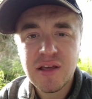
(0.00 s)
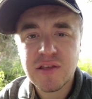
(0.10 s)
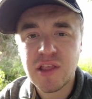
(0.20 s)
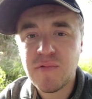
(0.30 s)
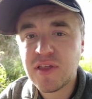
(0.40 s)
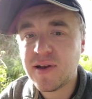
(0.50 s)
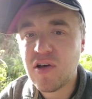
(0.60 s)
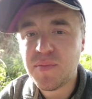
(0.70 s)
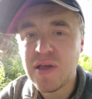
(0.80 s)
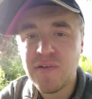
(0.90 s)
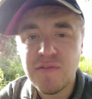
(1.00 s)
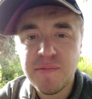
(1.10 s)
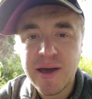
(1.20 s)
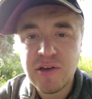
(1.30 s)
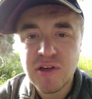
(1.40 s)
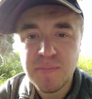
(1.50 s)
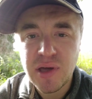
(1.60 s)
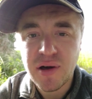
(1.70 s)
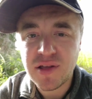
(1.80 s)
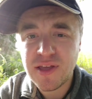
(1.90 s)
So there is a little bit of information
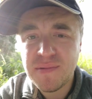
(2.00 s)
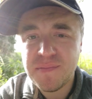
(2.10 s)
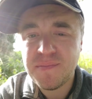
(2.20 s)
behind it.